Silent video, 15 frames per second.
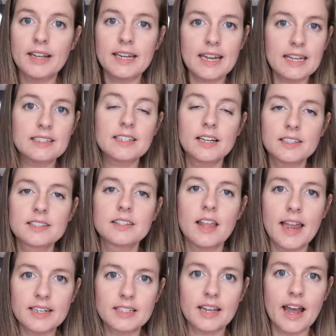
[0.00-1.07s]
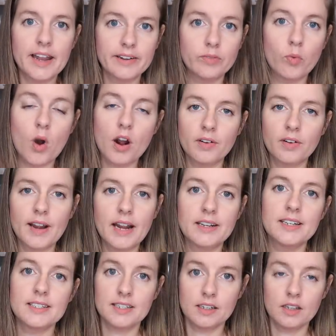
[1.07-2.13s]
And he does like to kind of around
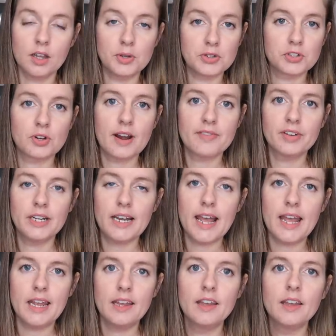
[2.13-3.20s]
his enclosure every day.